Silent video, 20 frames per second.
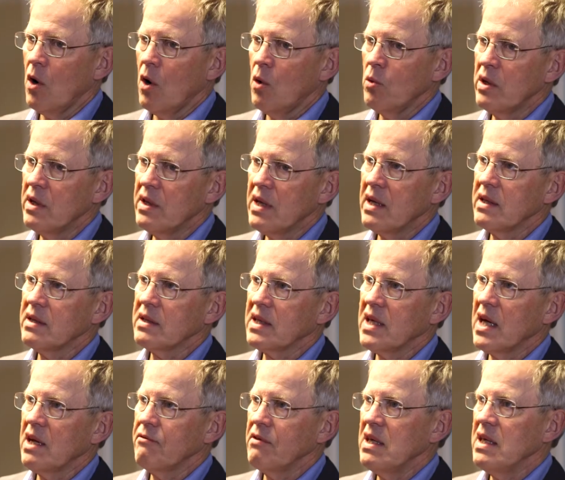only then
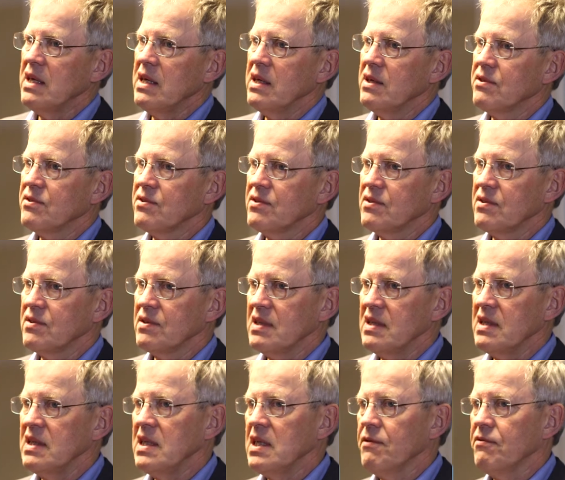can we
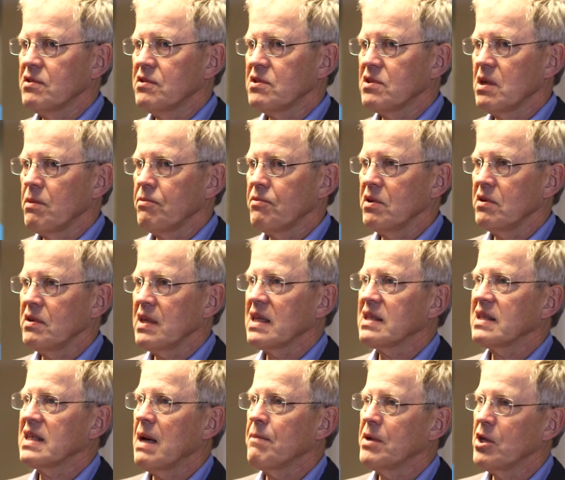see if it's something
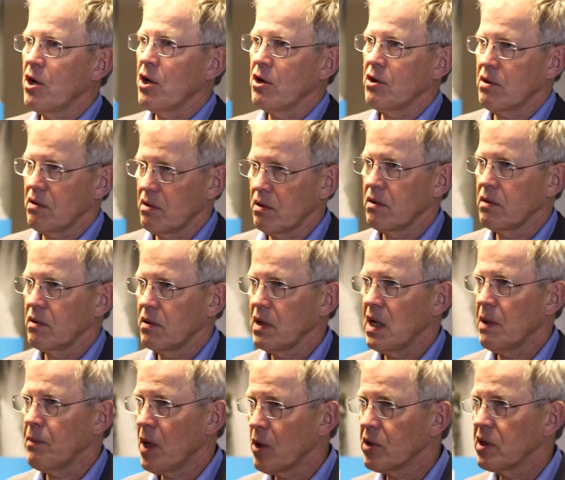that can be done
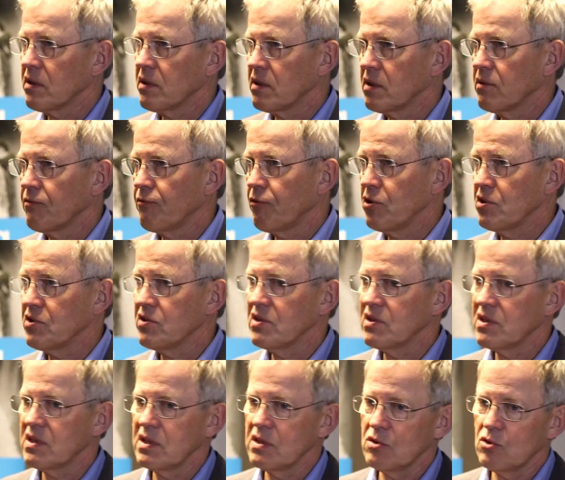about it, for
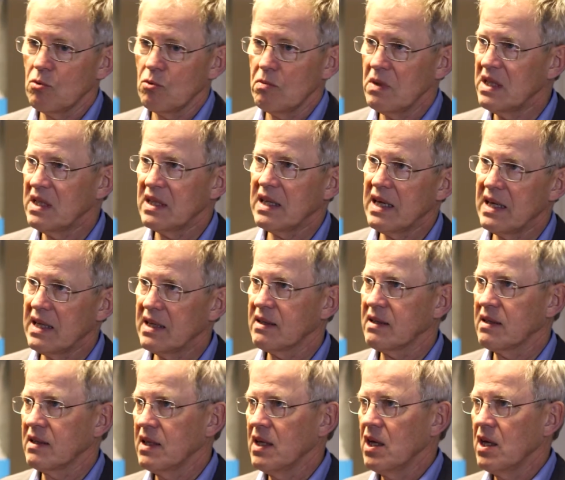instance, to mitigate it.